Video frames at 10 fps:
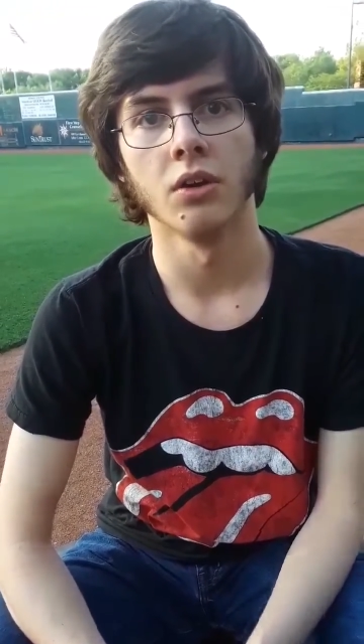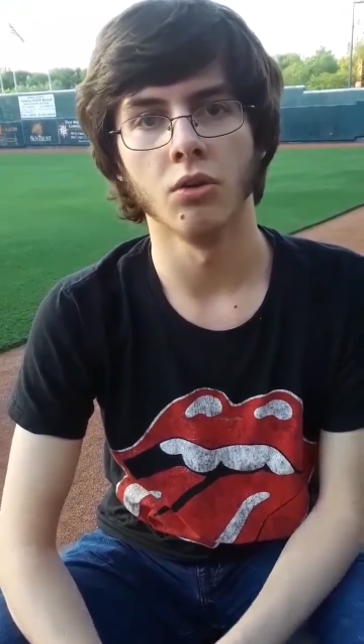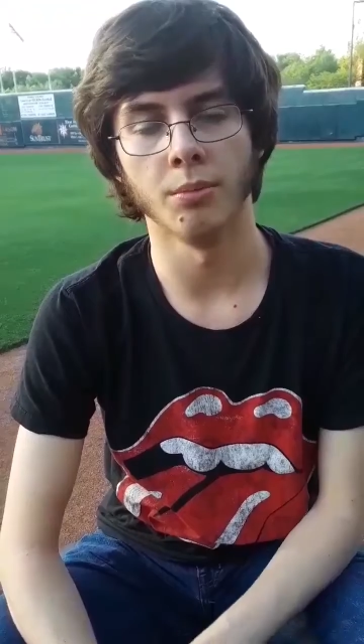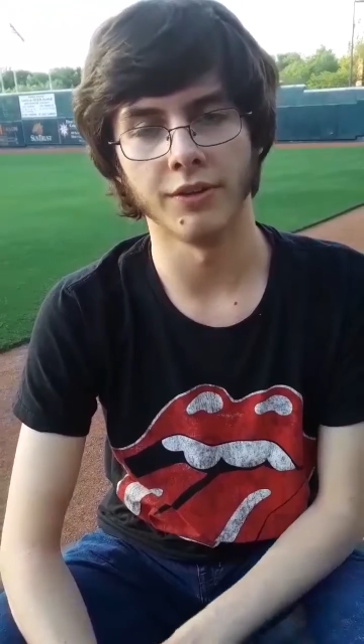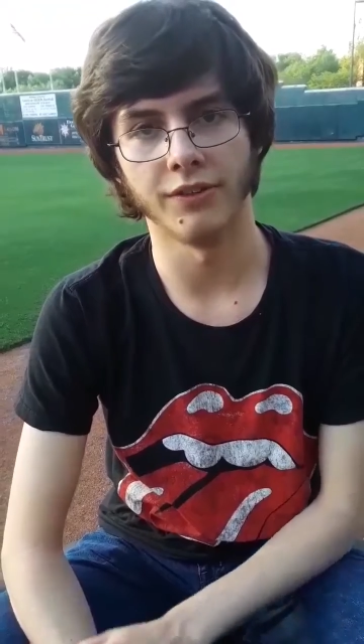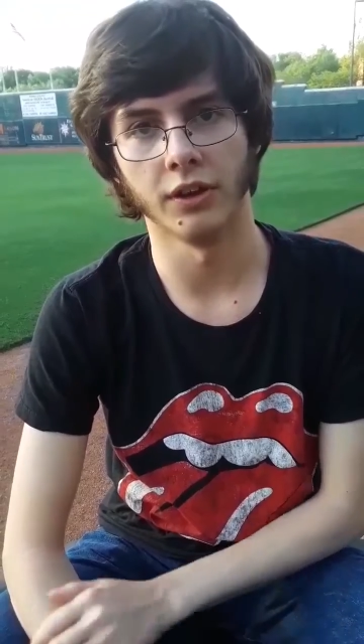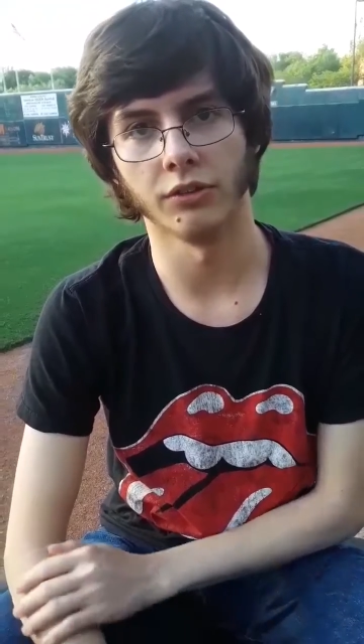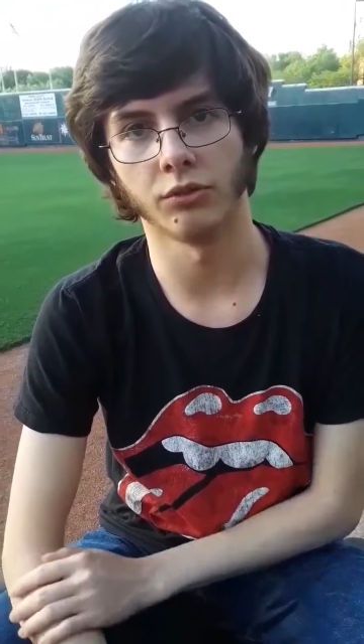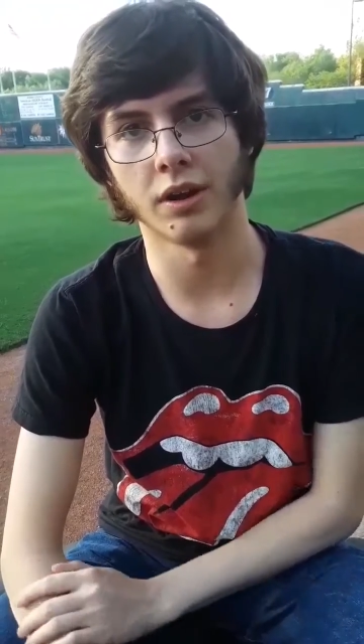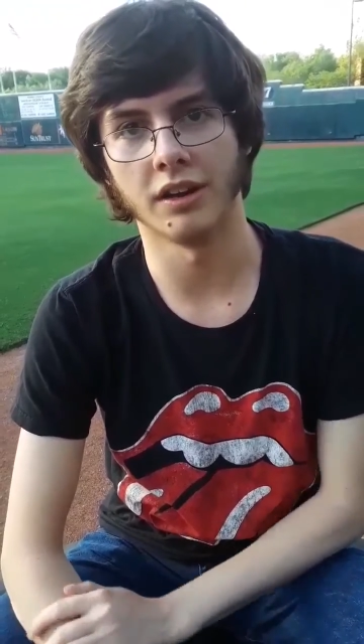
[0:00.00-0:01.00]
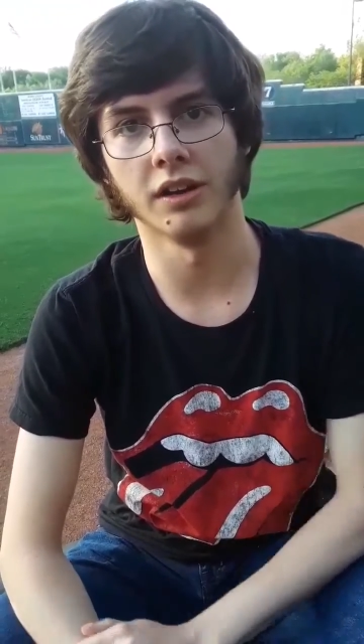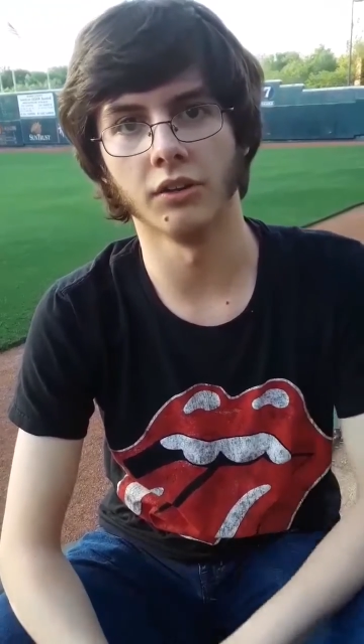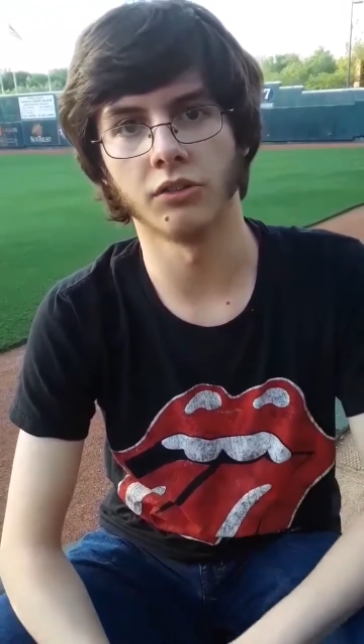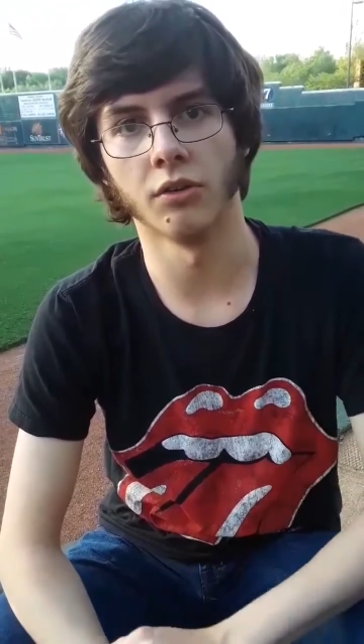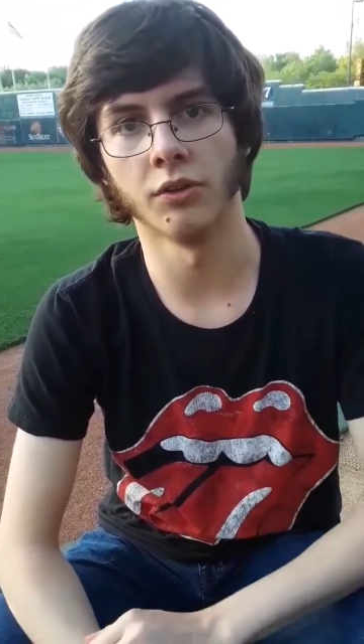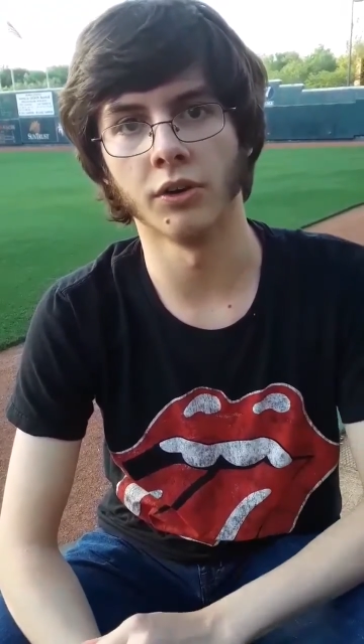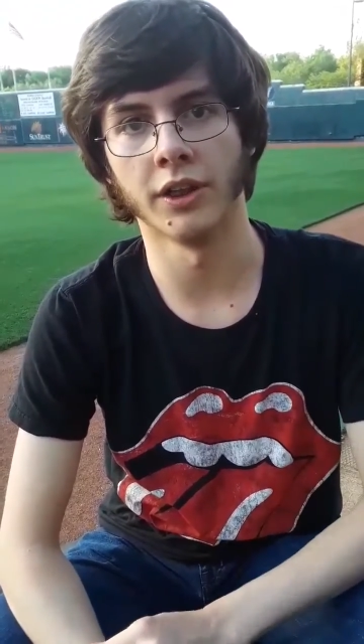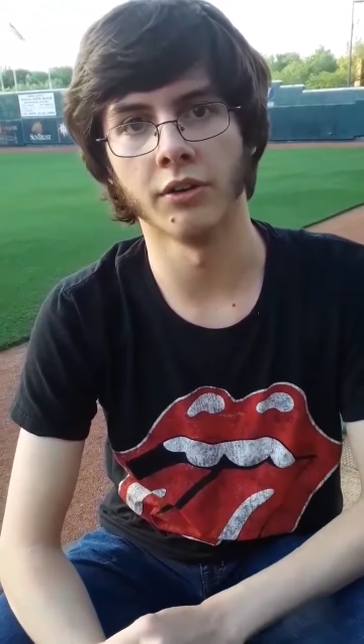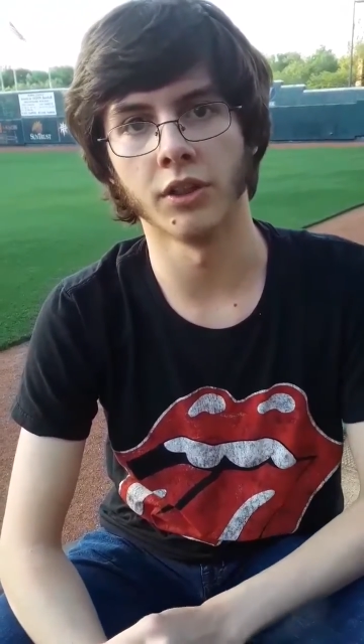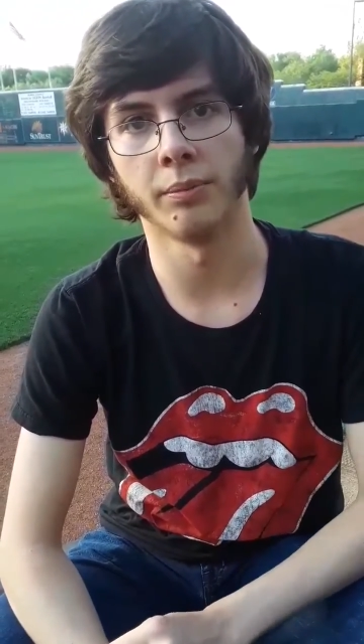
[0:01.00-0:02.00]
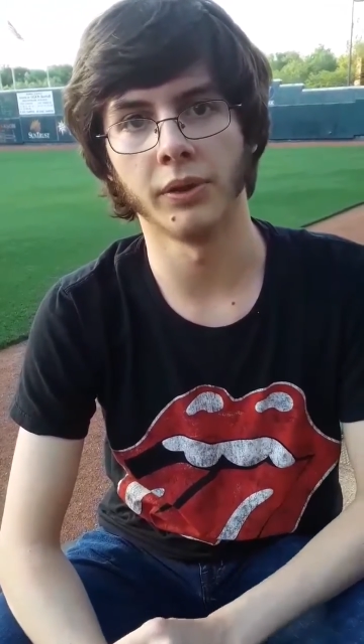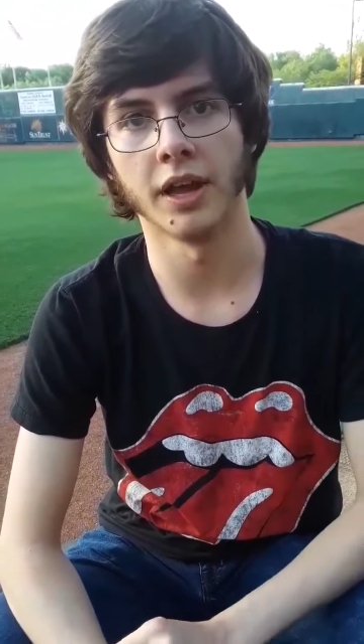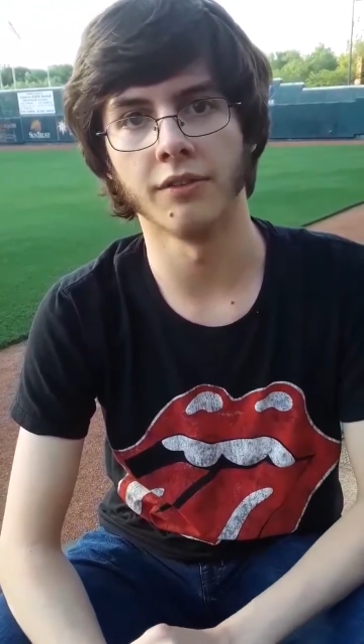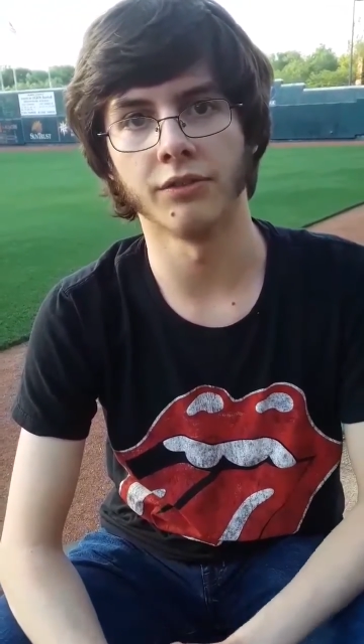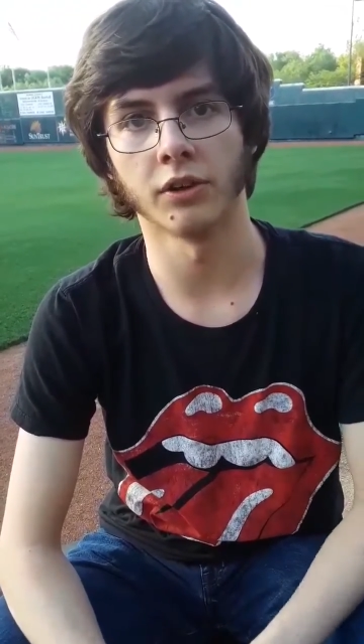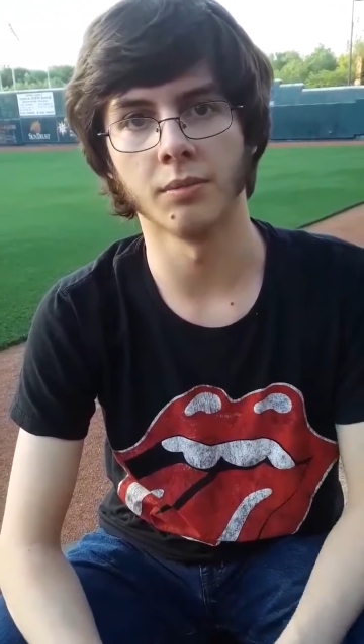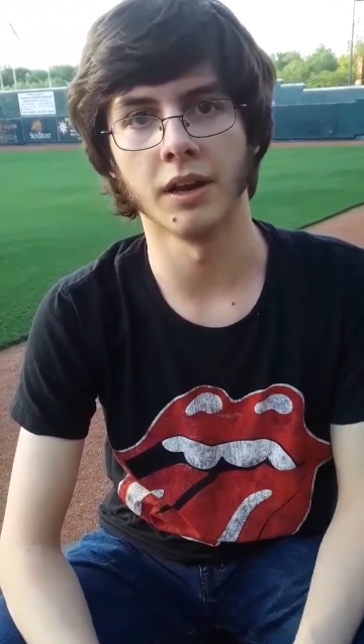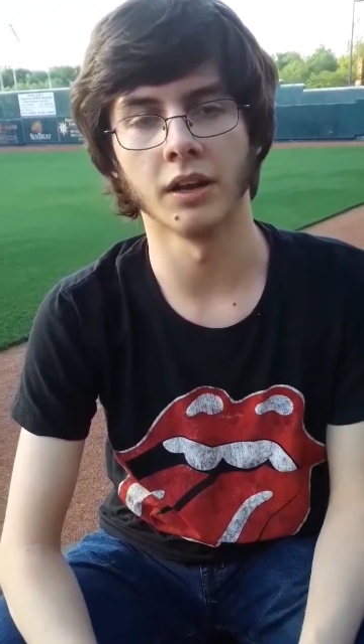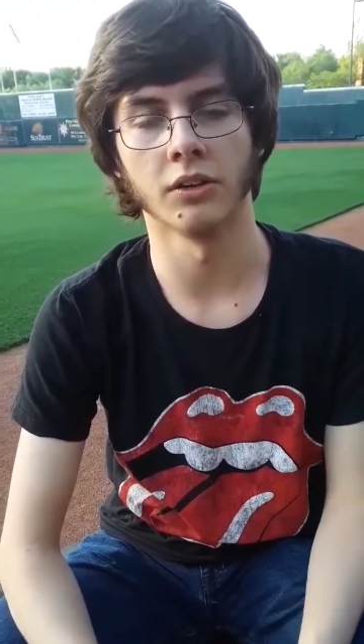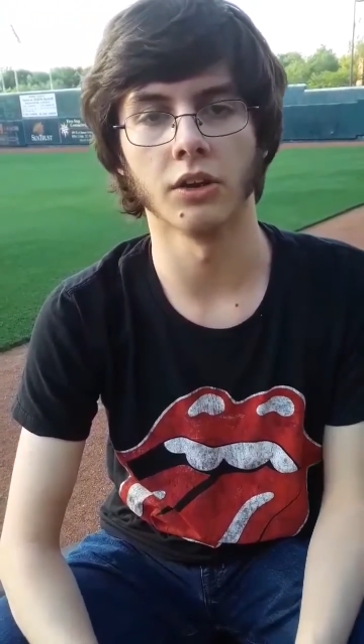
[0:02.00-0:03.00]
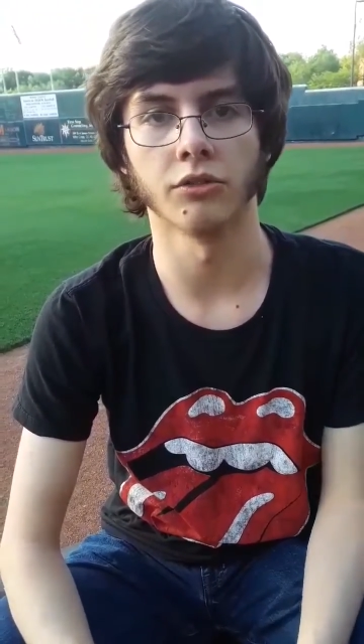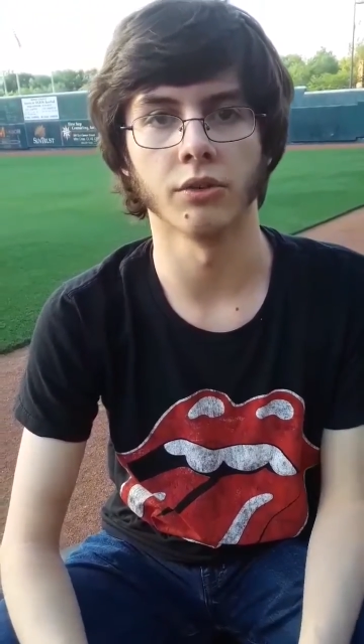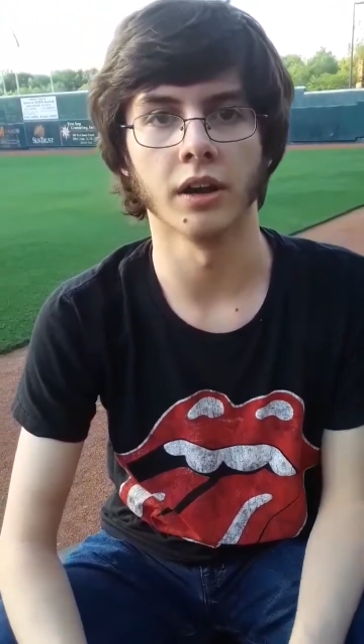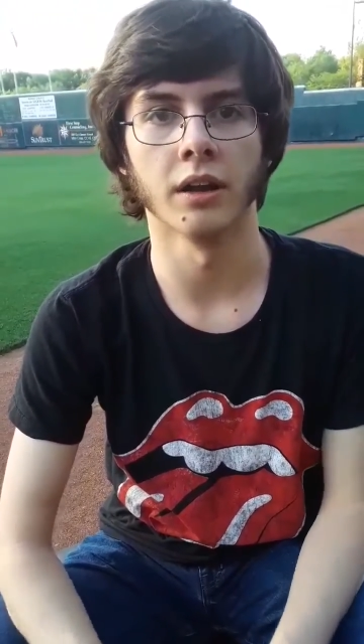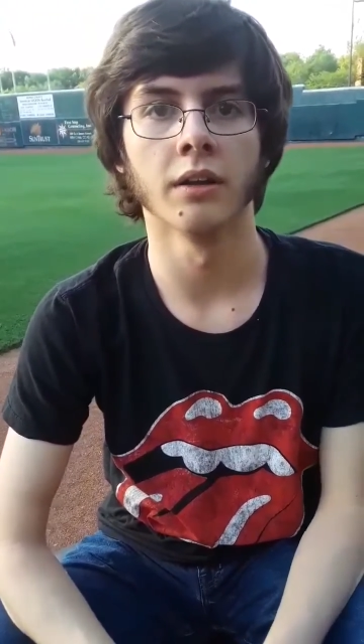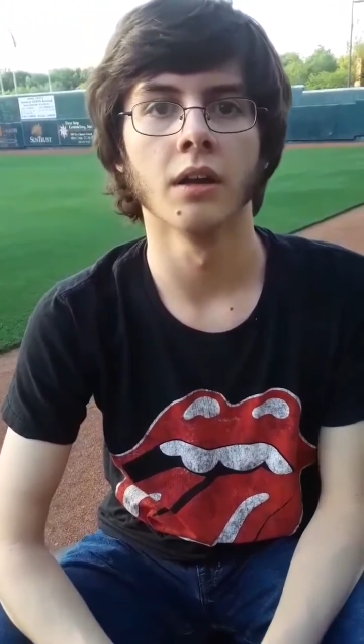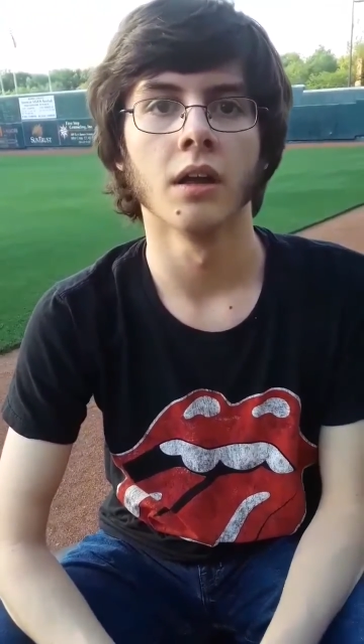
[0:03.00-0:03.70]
whom he feels great guilt over later in the play for committing adultery on.